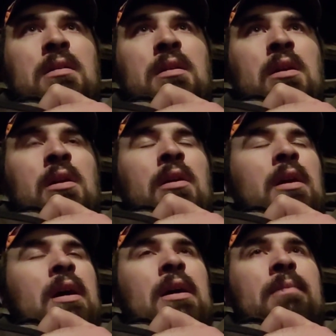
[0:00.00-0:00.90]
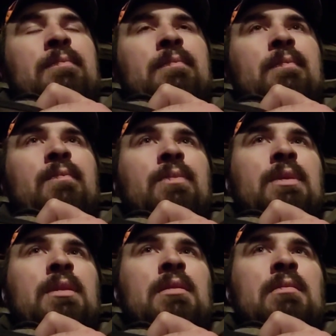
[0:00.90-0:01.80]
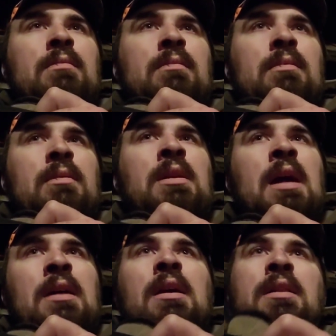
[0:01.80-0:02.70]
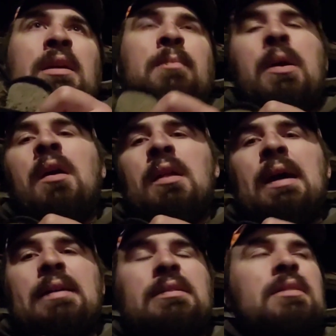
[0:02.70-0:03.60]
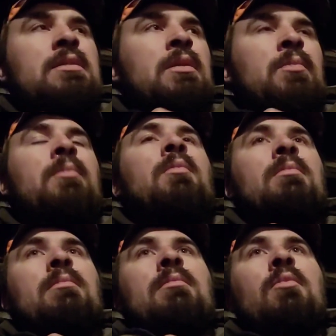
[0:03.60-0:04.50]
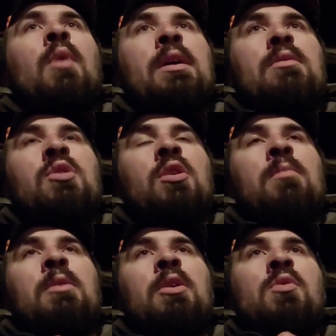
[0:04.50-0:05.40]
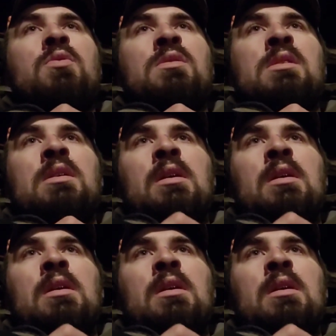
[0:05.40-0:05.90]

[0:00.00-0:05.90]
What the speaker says: or yeah, I think paralyzed is the right term to use.